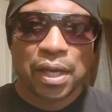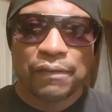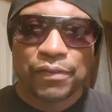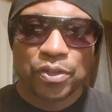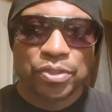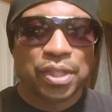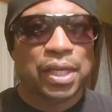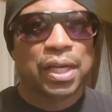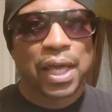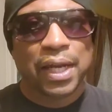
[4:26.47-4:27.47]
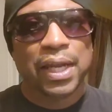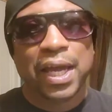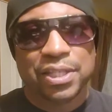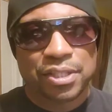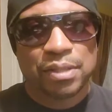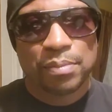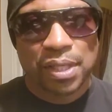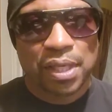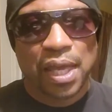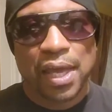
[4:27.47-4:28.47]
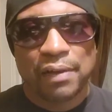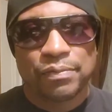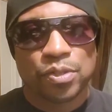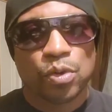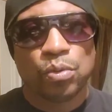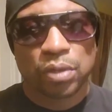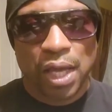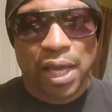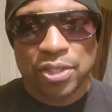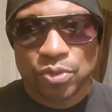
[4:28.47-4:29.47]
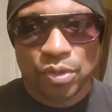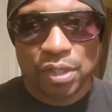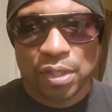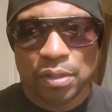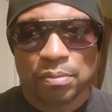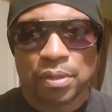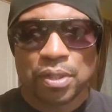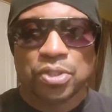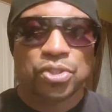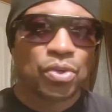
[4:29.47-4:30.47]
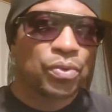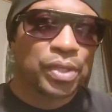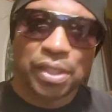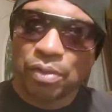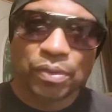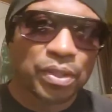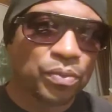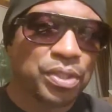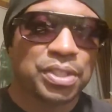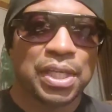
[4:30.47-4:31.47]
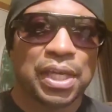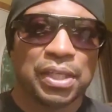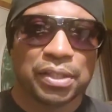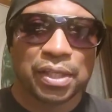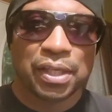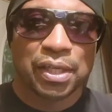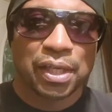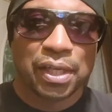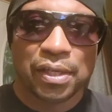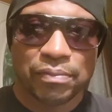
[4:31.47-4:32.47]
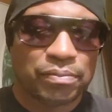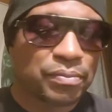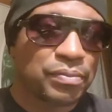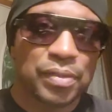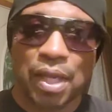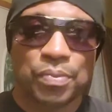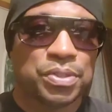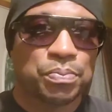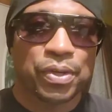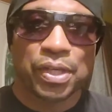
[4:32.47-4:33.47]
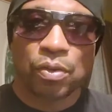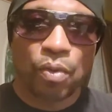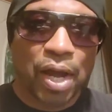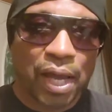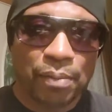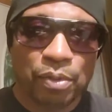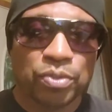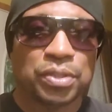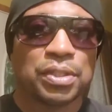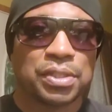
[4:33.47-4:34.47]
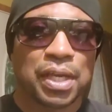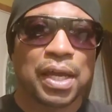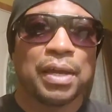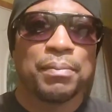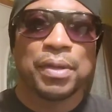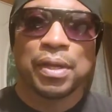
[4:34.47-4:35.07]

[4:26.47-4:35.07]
He feels that a lot of guys in the media have told lies on him, so he didn't really want to say anything, and he was pretty quiet most of the time.